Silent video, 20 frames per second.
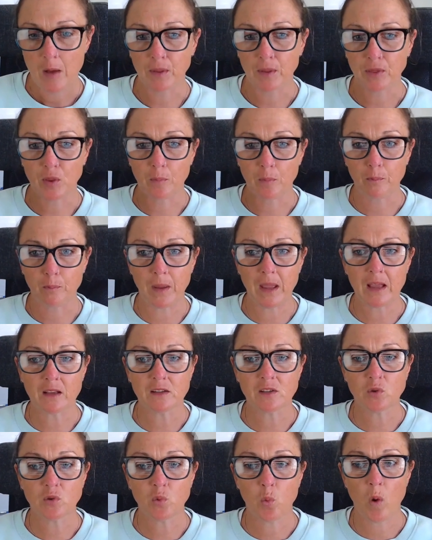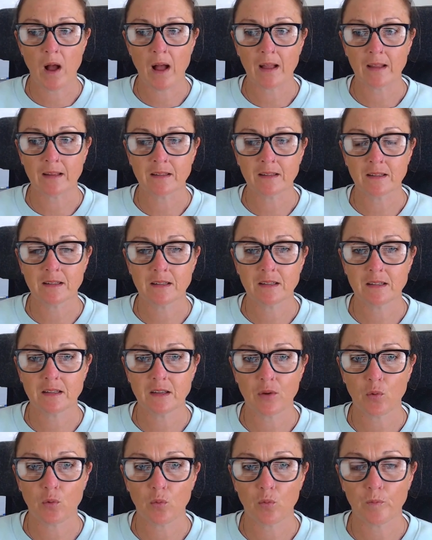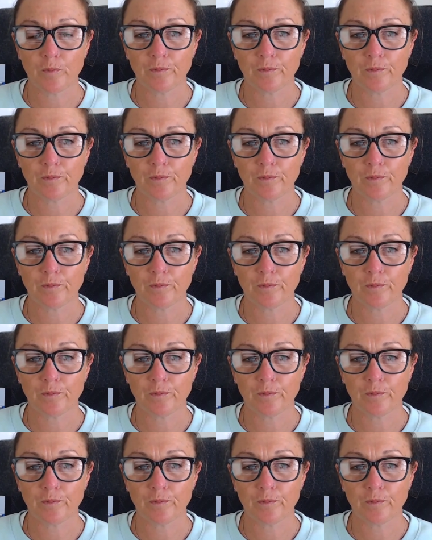but the biggest ones,